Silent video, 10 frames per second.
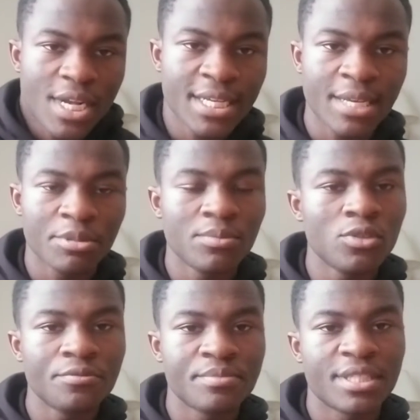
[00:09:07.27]
I kept it
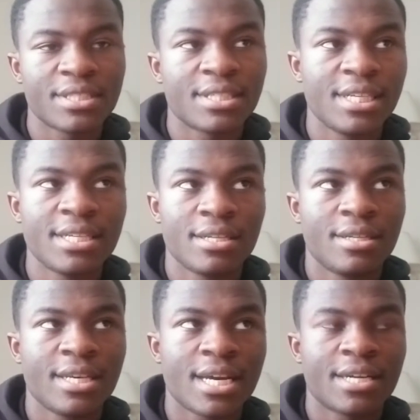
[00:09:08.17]
moving because at the end of the
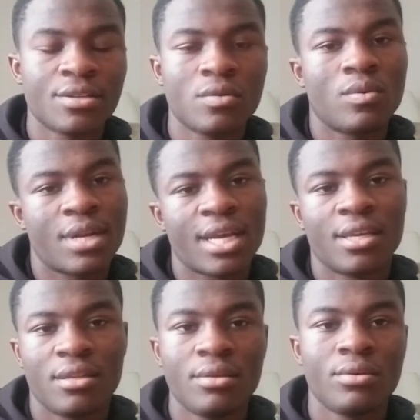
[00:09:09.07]
day, I know what I
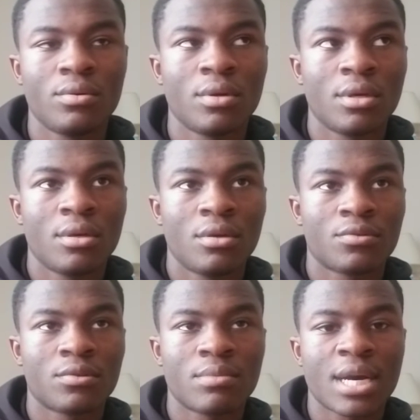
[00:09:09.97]
can do
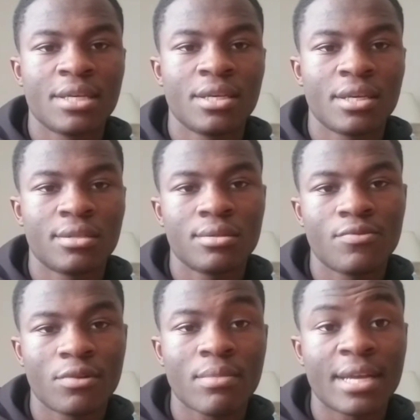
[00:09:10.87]
from my
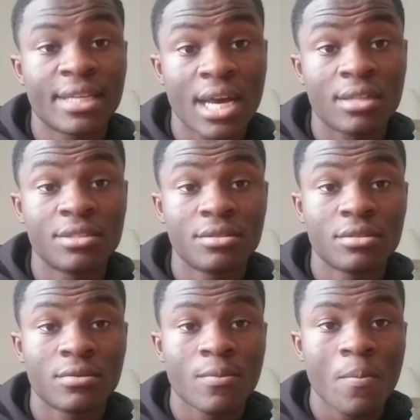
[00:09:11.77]
from my knowledge.